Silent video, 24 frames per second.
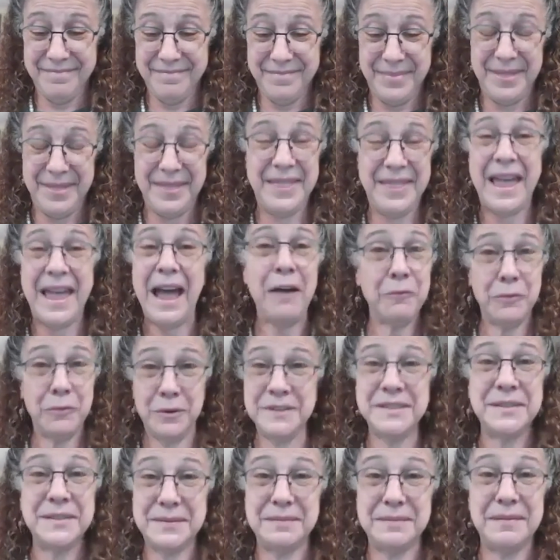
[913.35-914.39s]
that
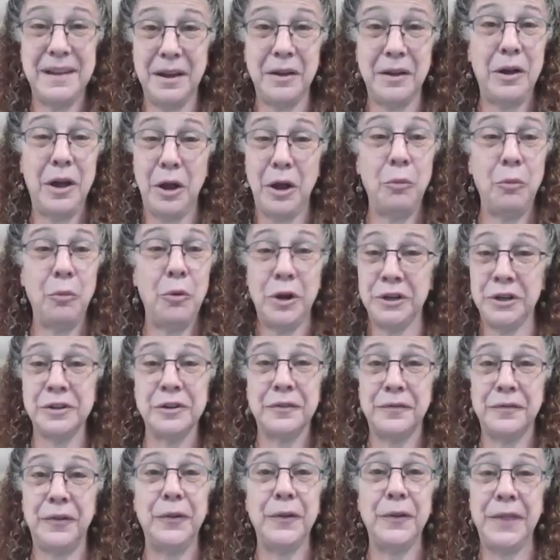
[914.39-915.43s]
was a
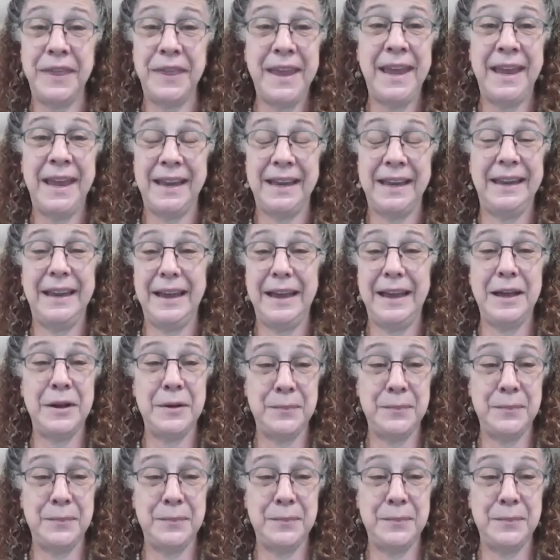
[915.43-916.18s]
wonderful thing.